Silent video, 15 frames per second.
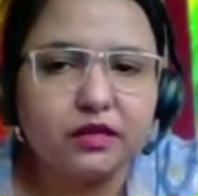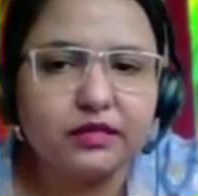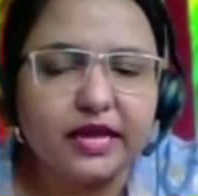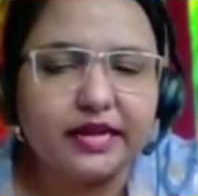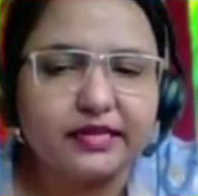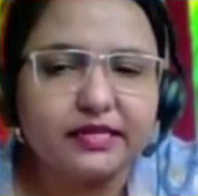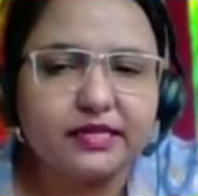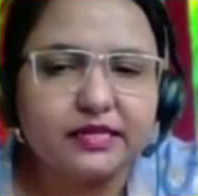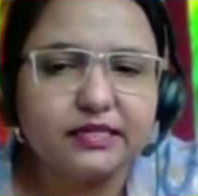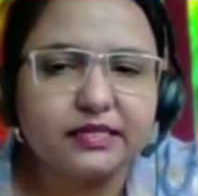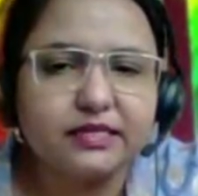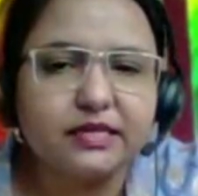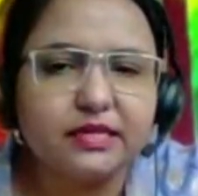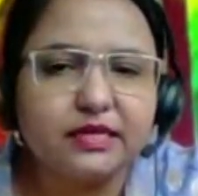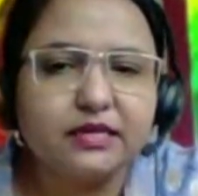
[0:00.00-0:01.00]
that is
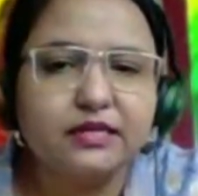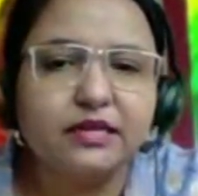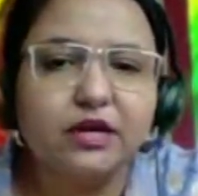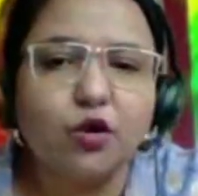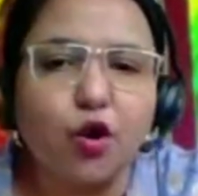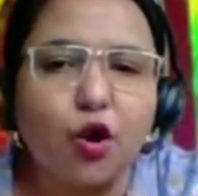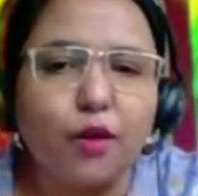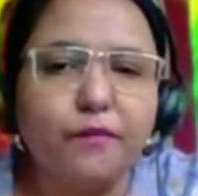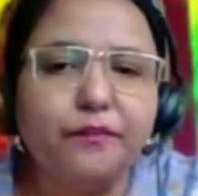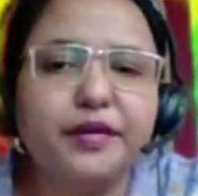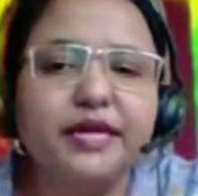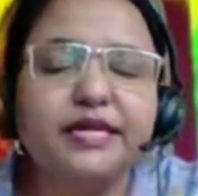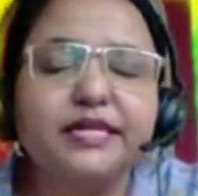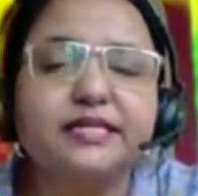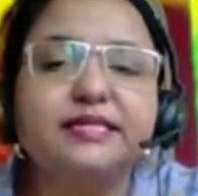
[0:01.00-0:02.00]
the
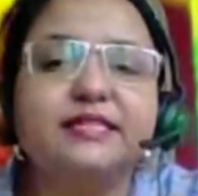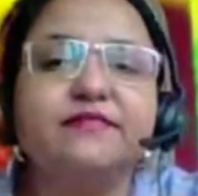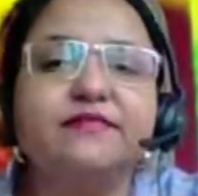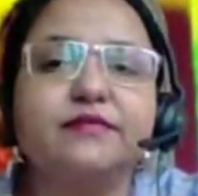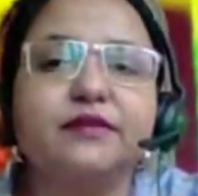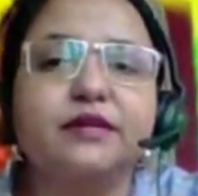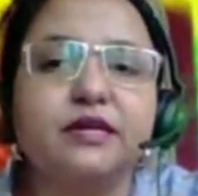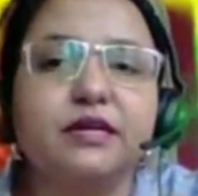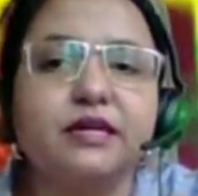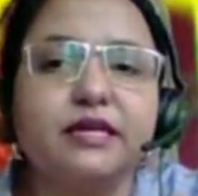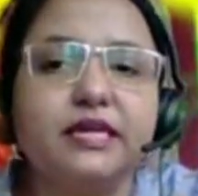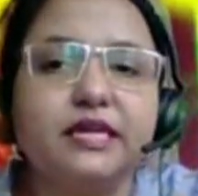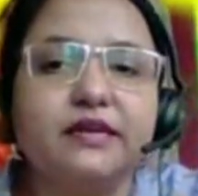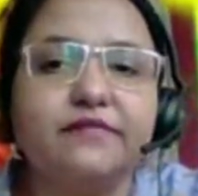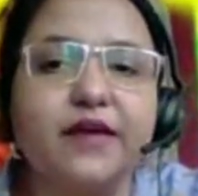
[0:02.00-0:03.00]
comprehensive
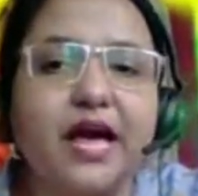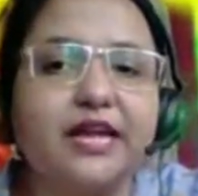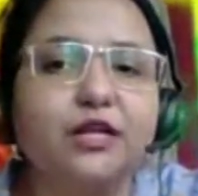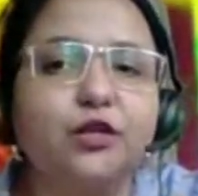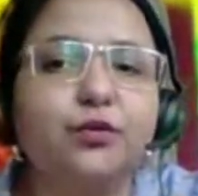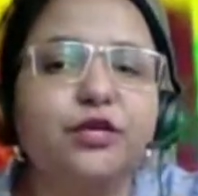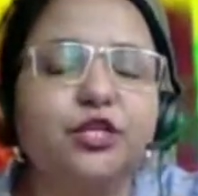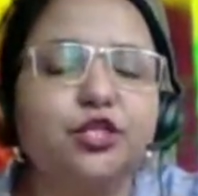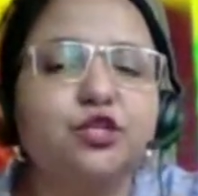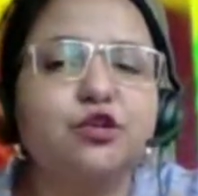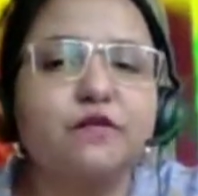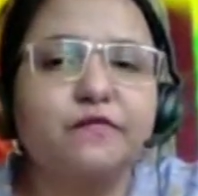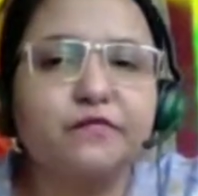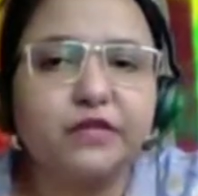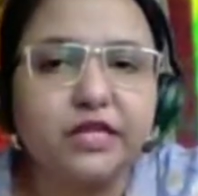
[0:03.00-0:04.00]
evaluation
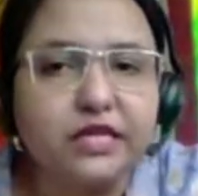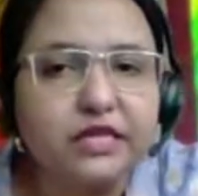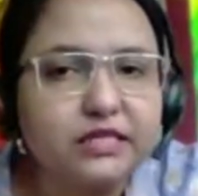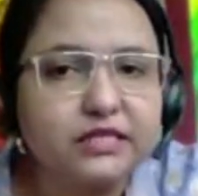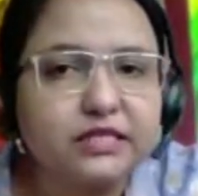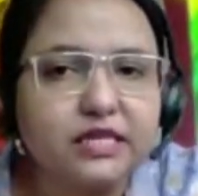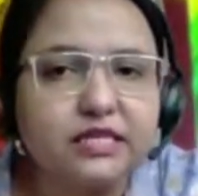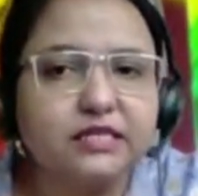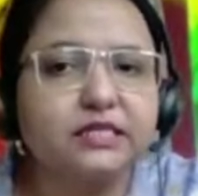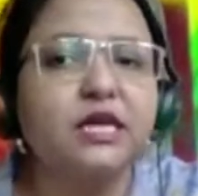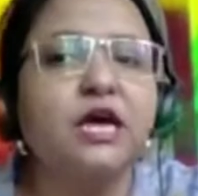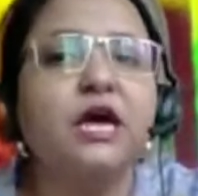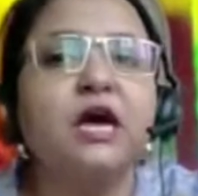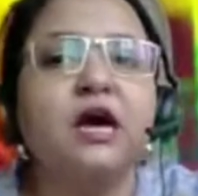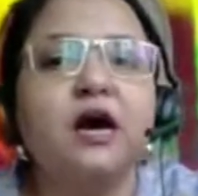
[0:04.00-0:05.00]
of things is
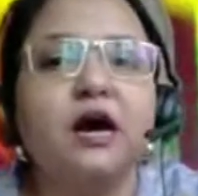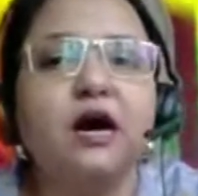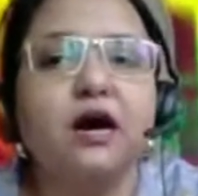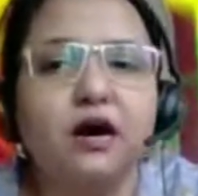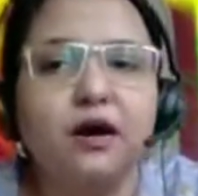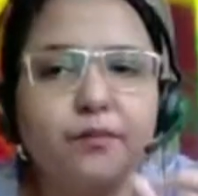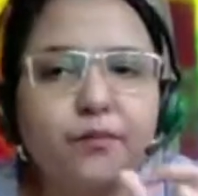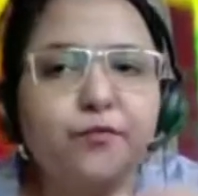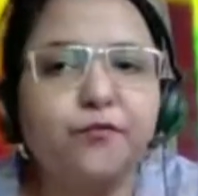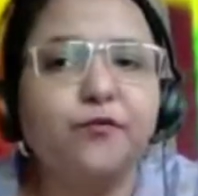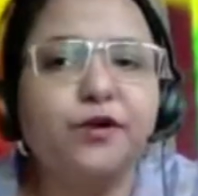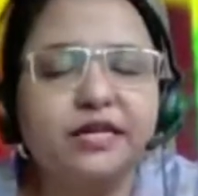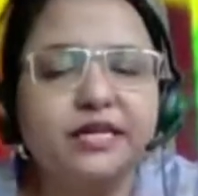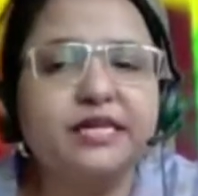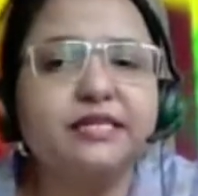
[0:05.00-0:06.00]

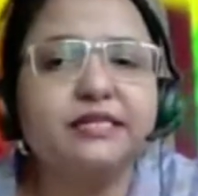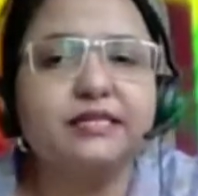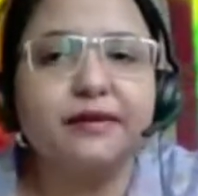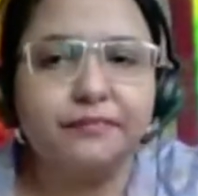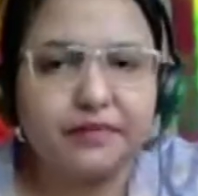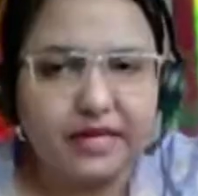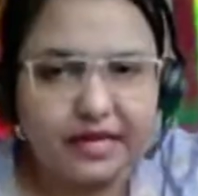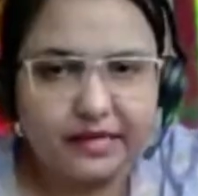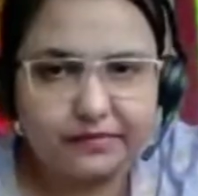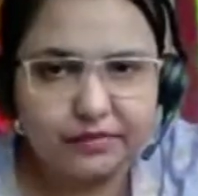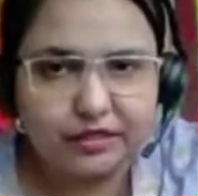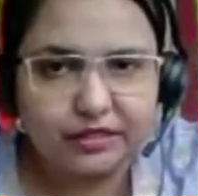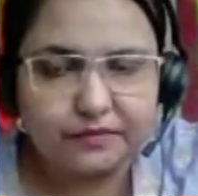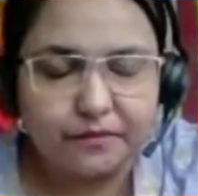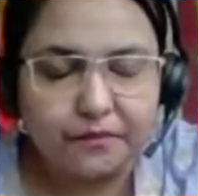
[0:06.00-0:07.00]
poor
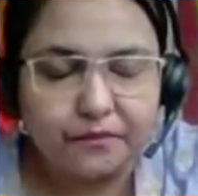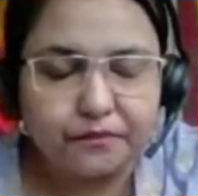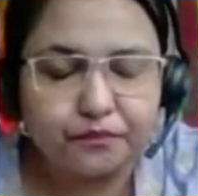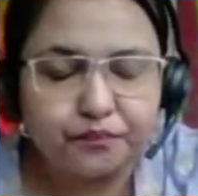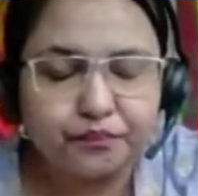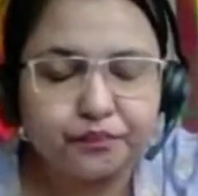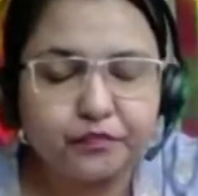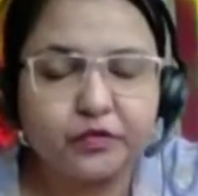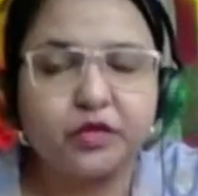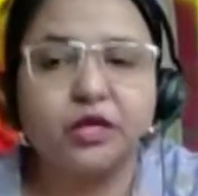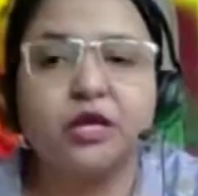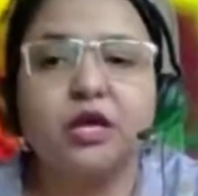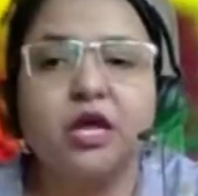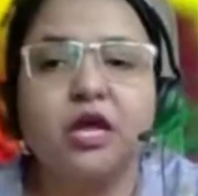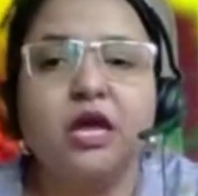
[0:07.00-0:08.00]
sometimes
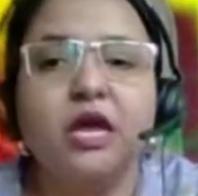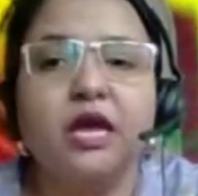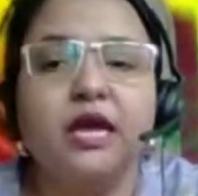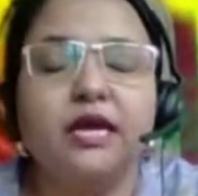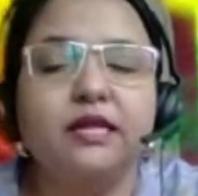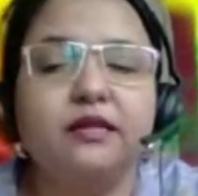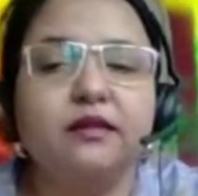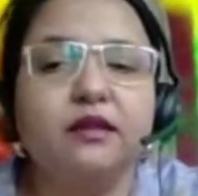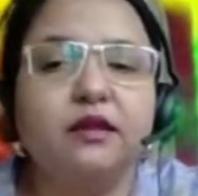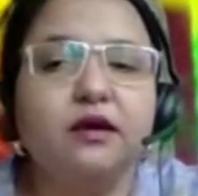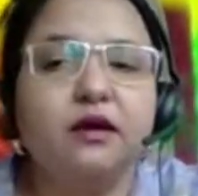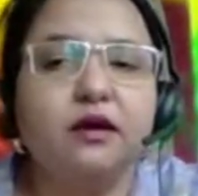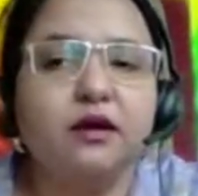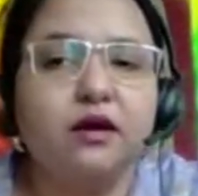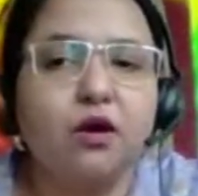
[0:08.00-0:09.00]
in
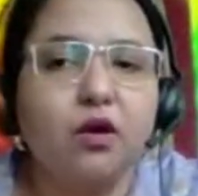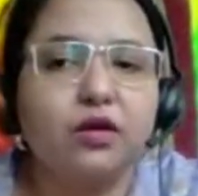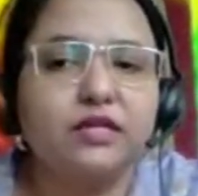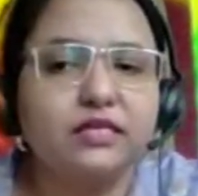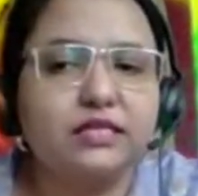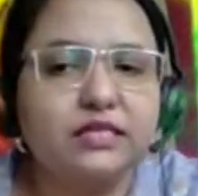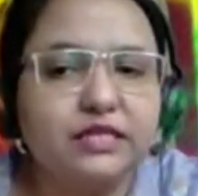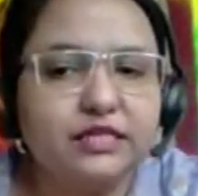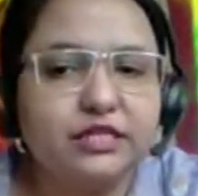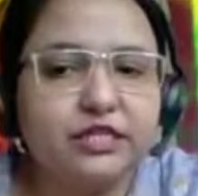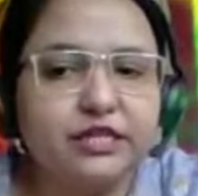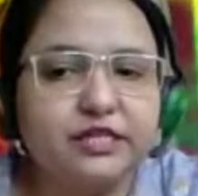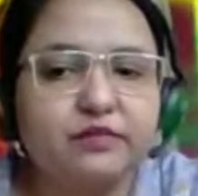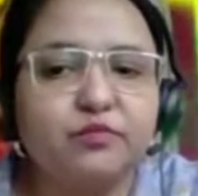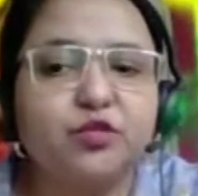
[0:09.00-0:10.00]
autistic
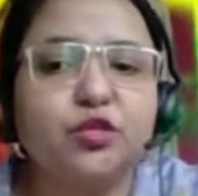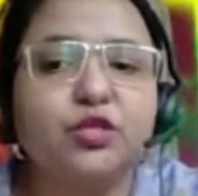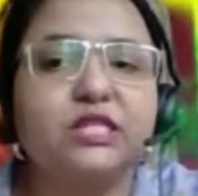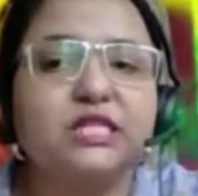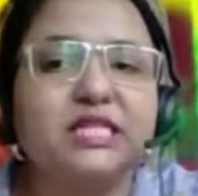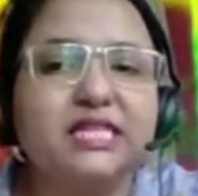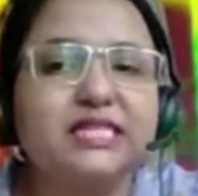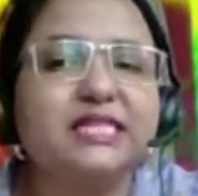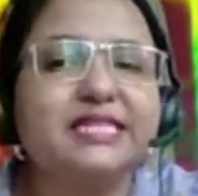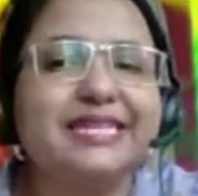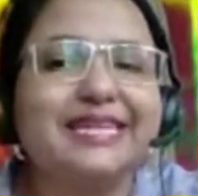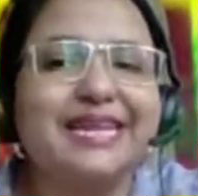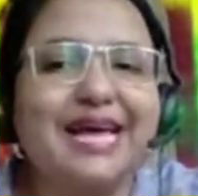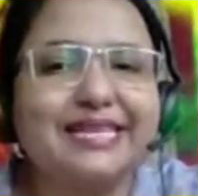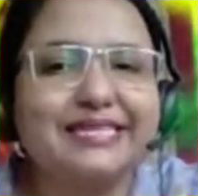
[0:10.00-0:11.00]
children. So this is
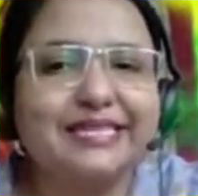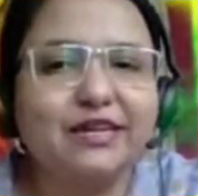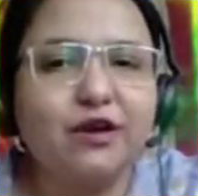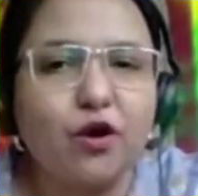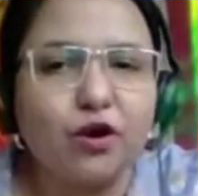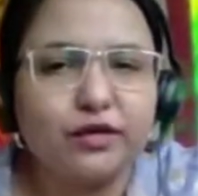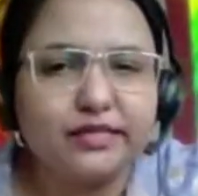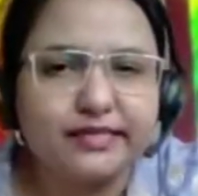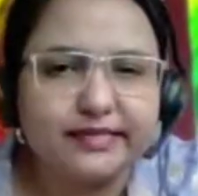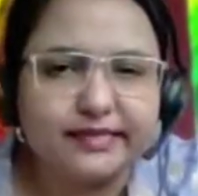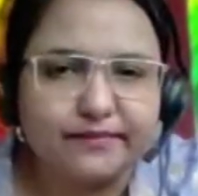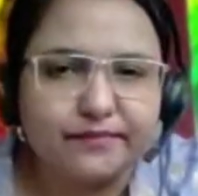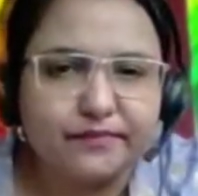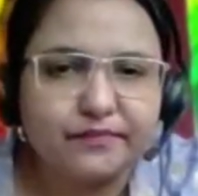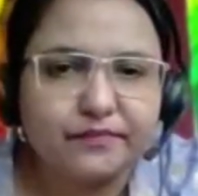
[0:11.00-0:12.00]
classic
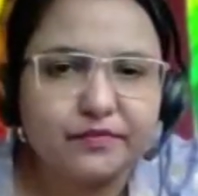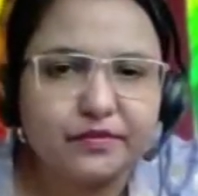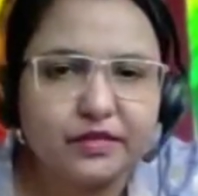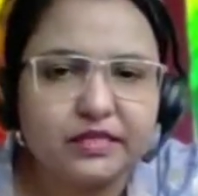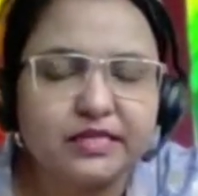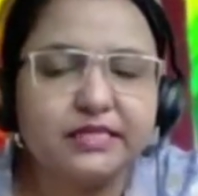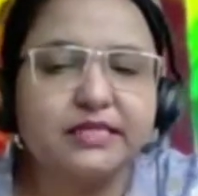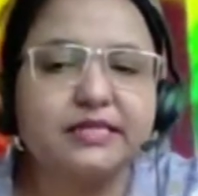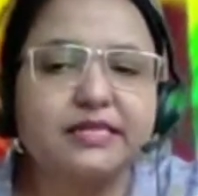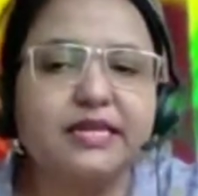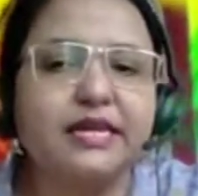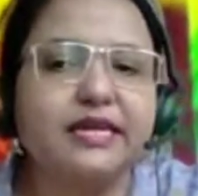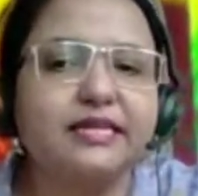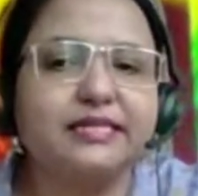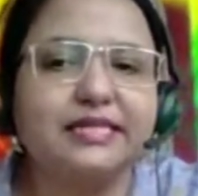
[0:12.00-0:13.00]
autism. This is an
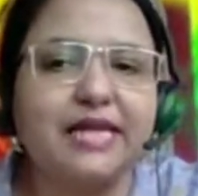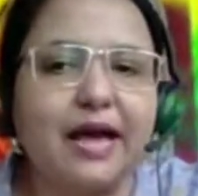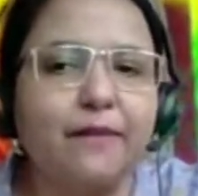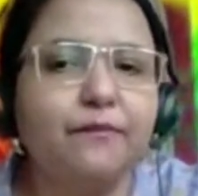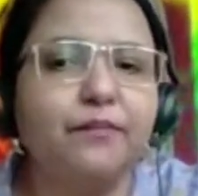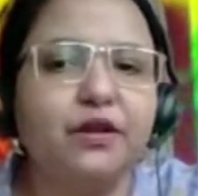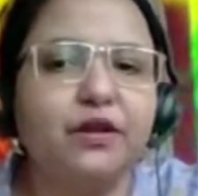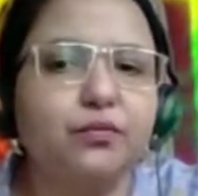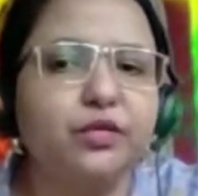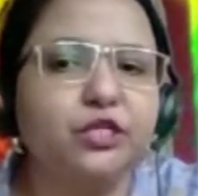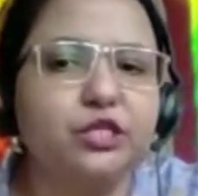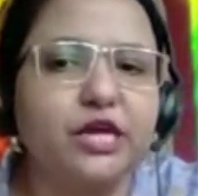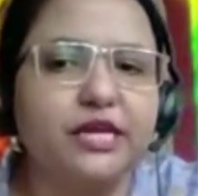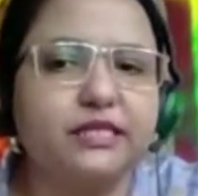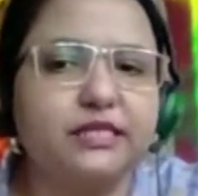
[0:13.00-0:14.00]
example which
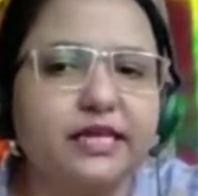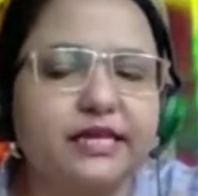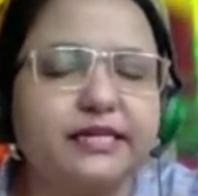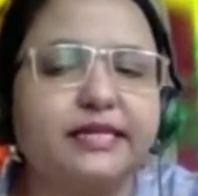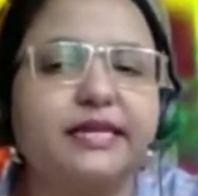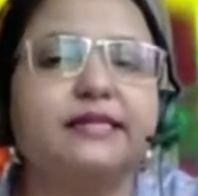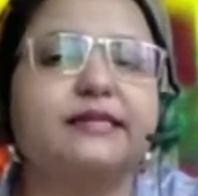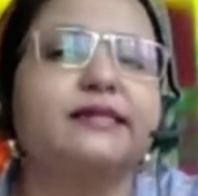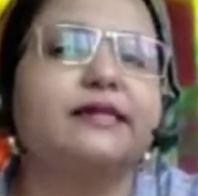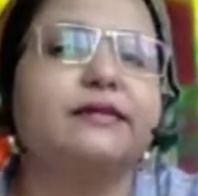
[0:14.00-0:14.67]
I said, that